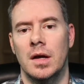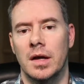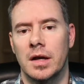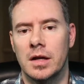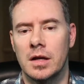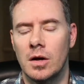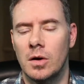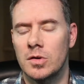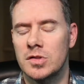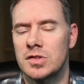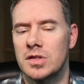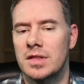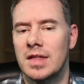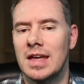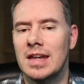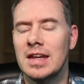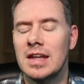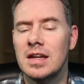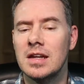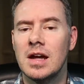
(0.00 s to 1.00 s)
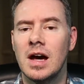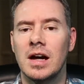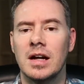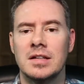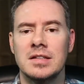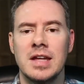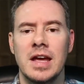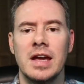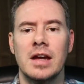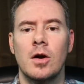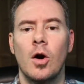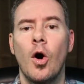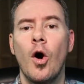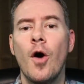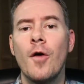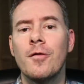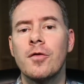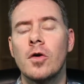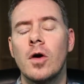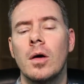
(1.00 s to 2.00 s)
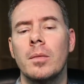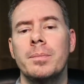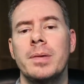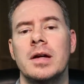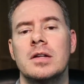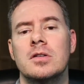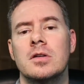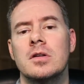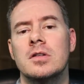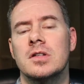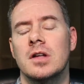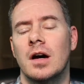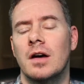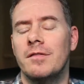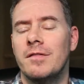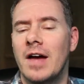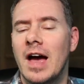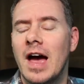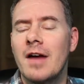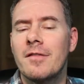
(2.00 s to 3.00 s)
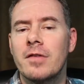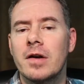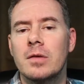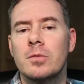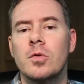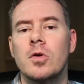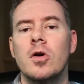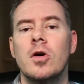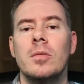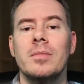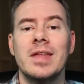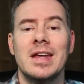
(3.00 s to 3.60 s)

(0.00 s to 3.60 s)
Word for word: you know, so they did not take overall pictures of every room.